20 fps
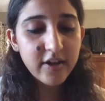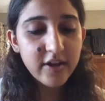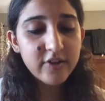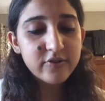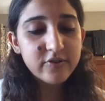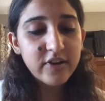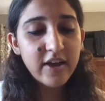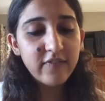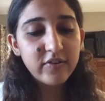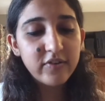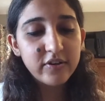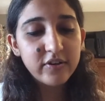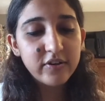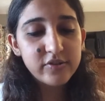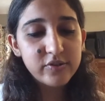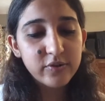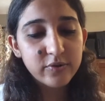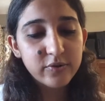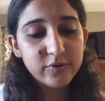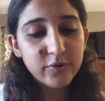Travelers
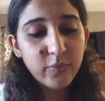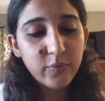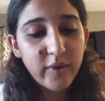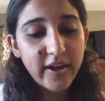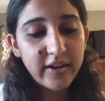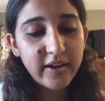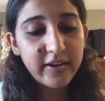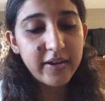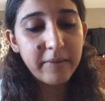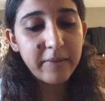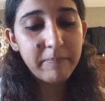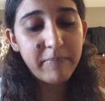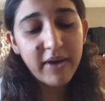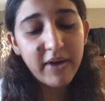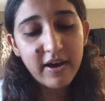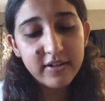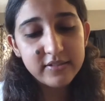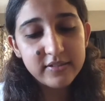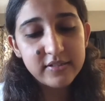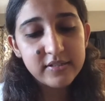took to winding
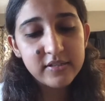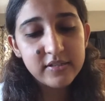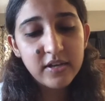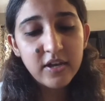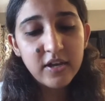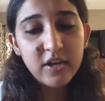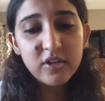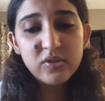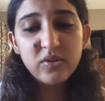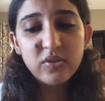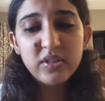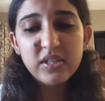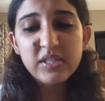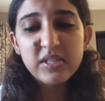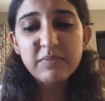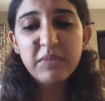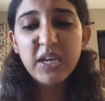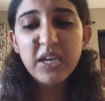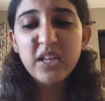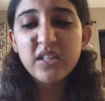paths. So this
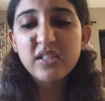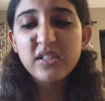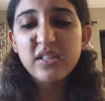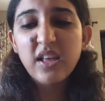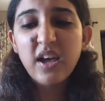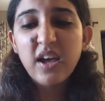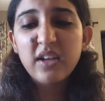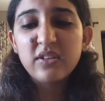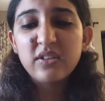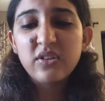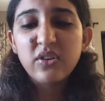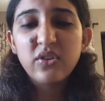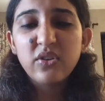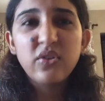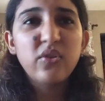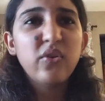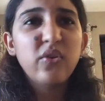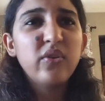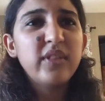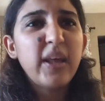means that, you
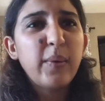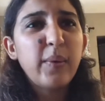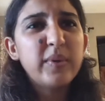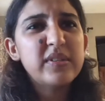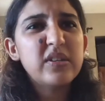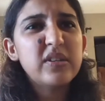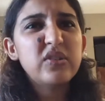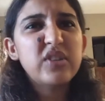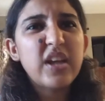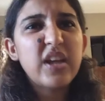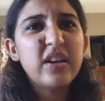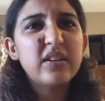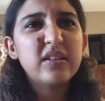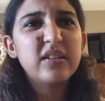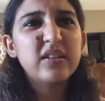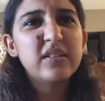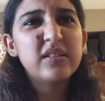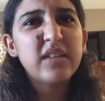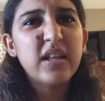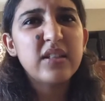know, there was a
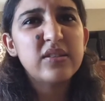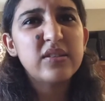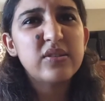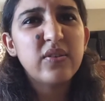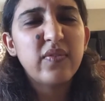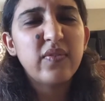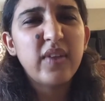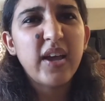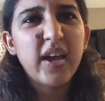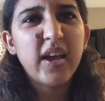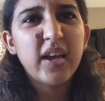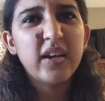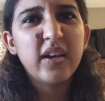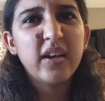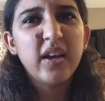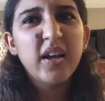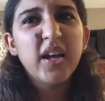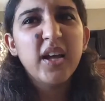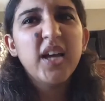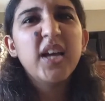general sense of like
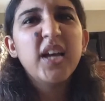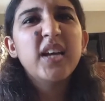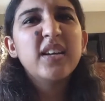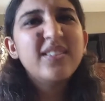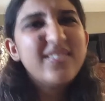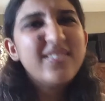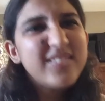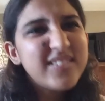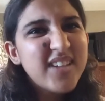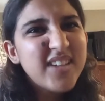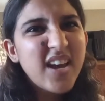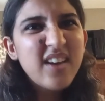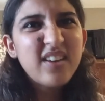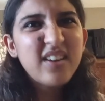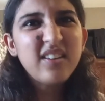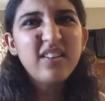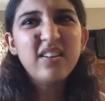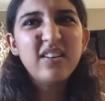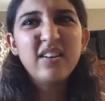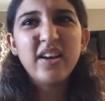
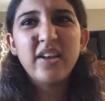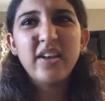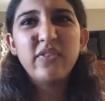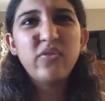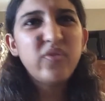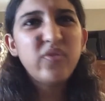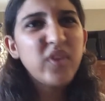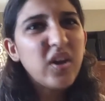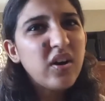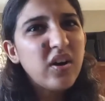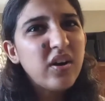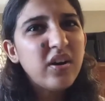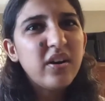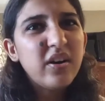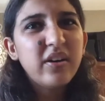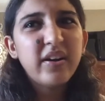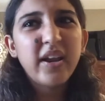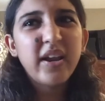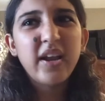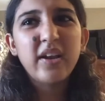terror and fear
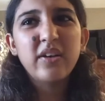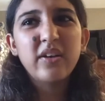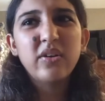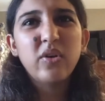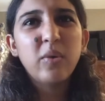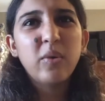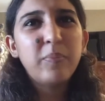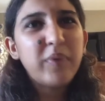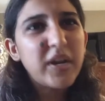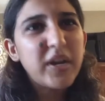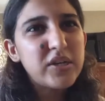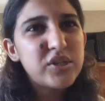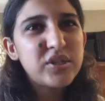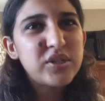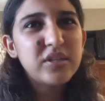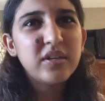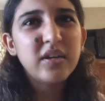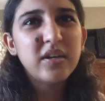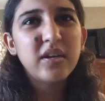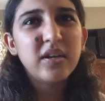and
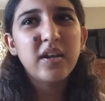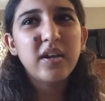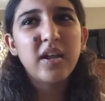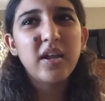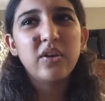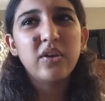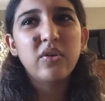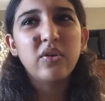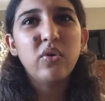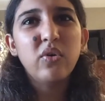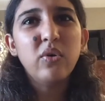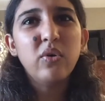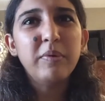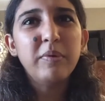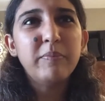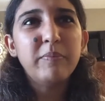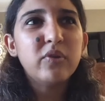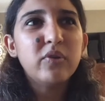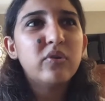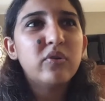oppression. And, you know,
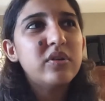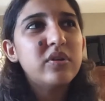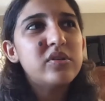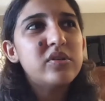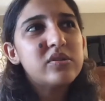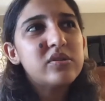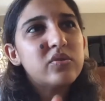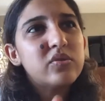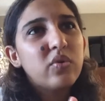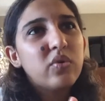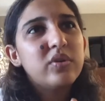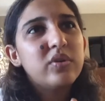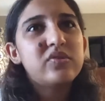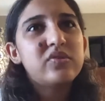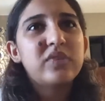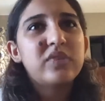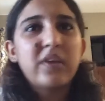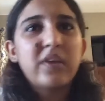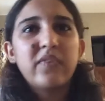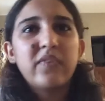people couldn't just go a
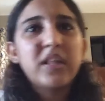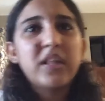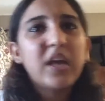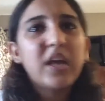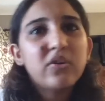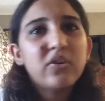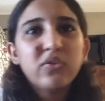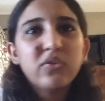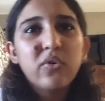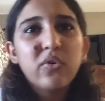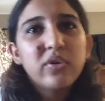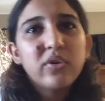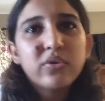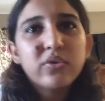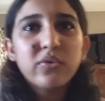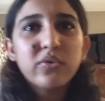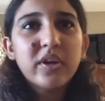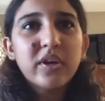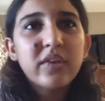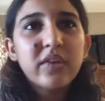straight way. They had to go in
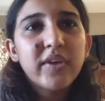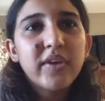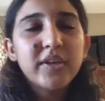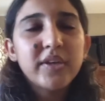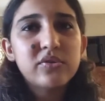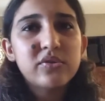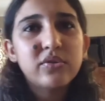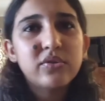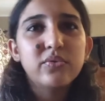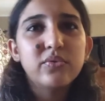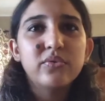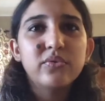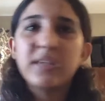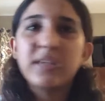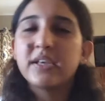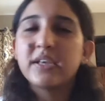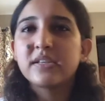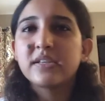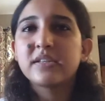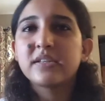crooked ways to do
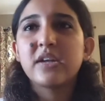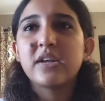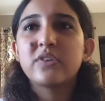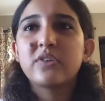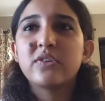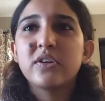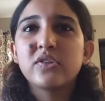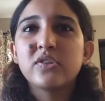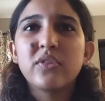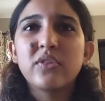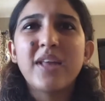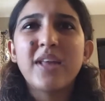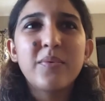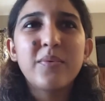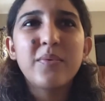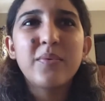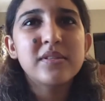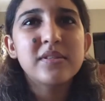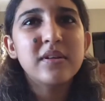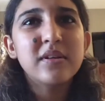things, etc. So that
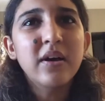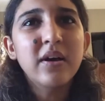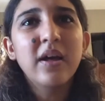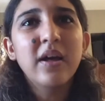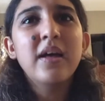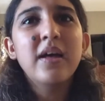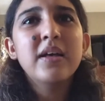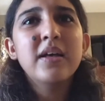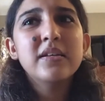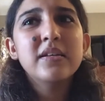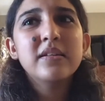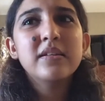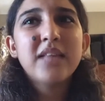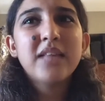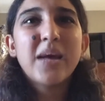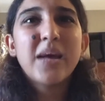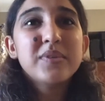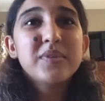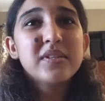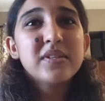was
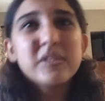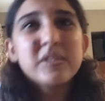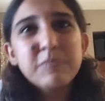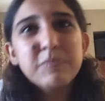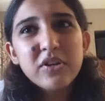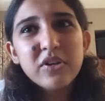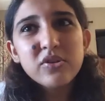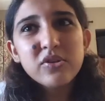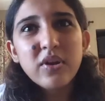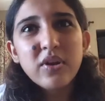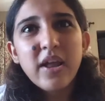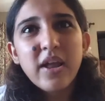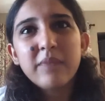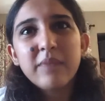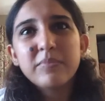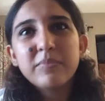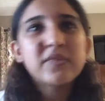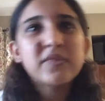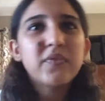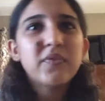the spiritual
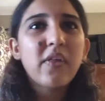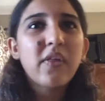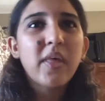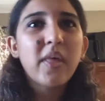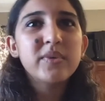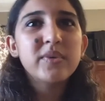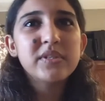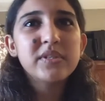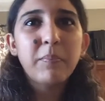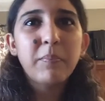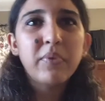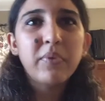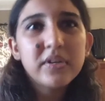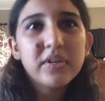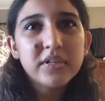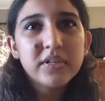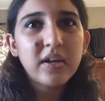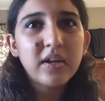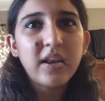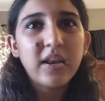atmosphere. That was the
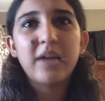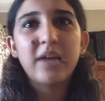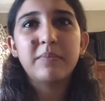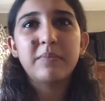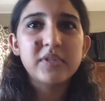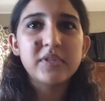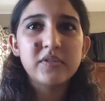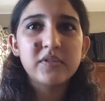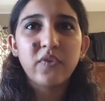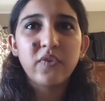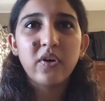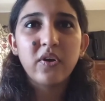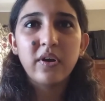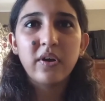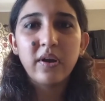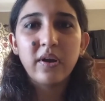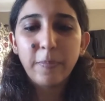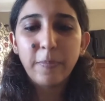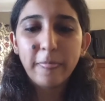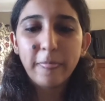political
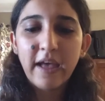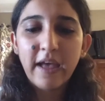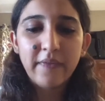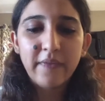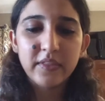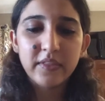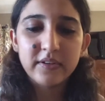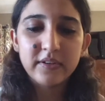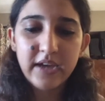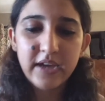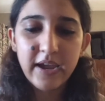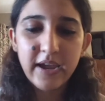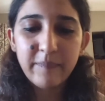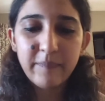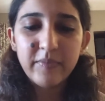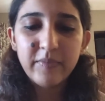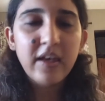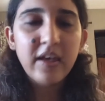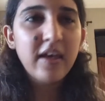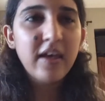atmosphere at the time.
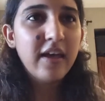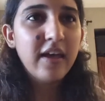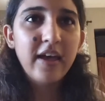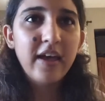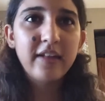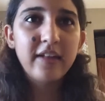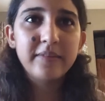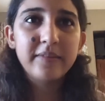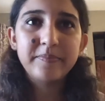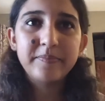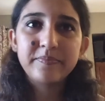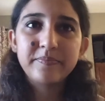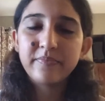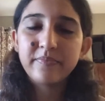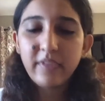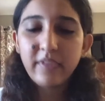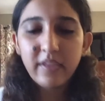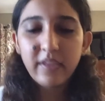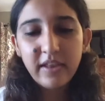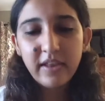And
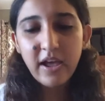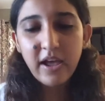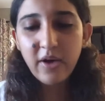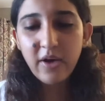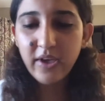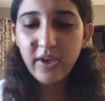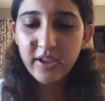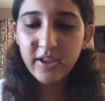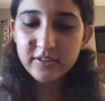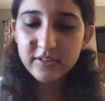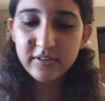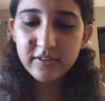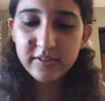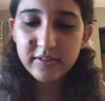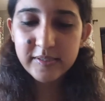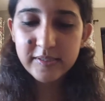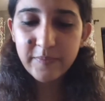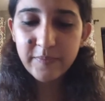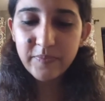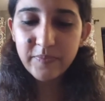now
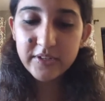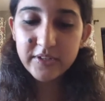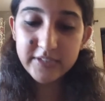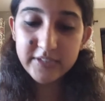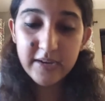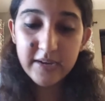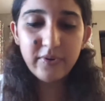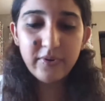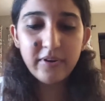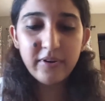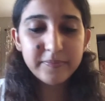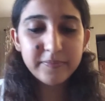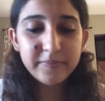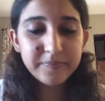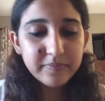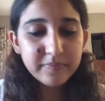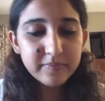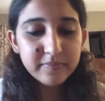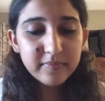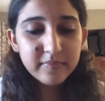enters Deborah.
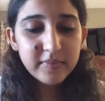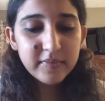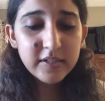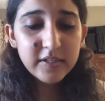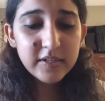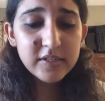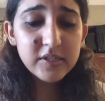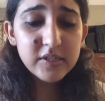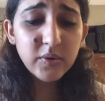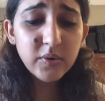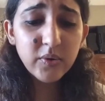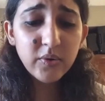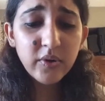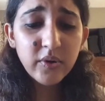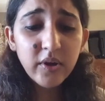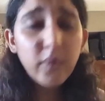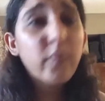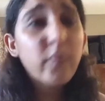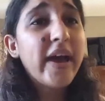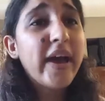So
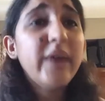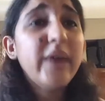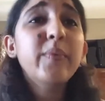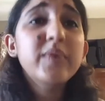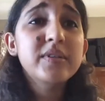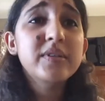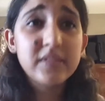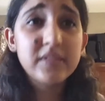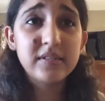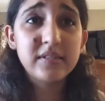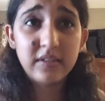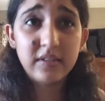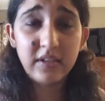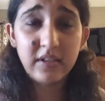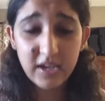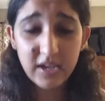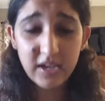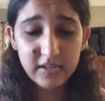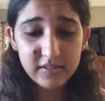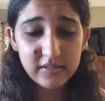why was this the
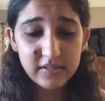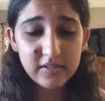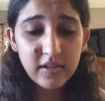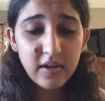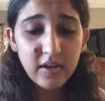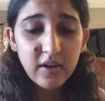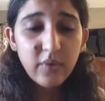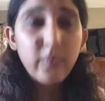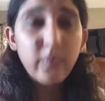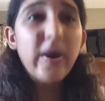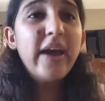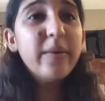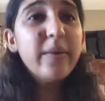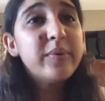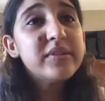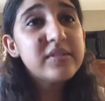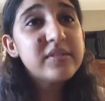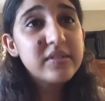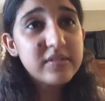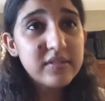case? Why
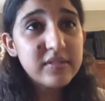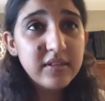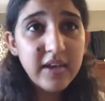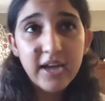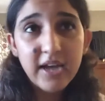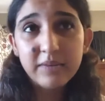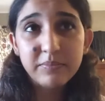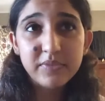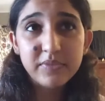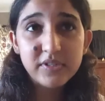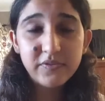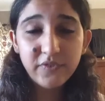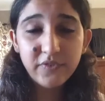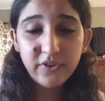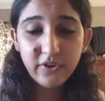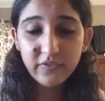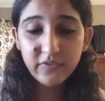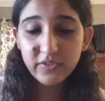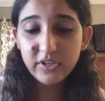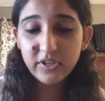was this the atmosphere
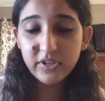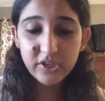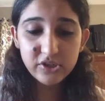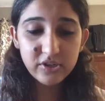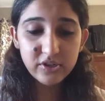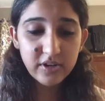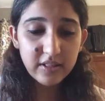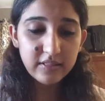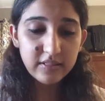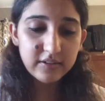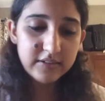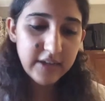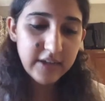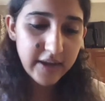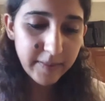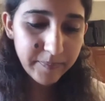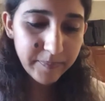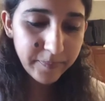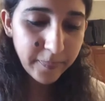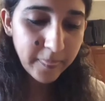of the nation at the
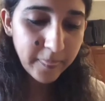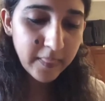time?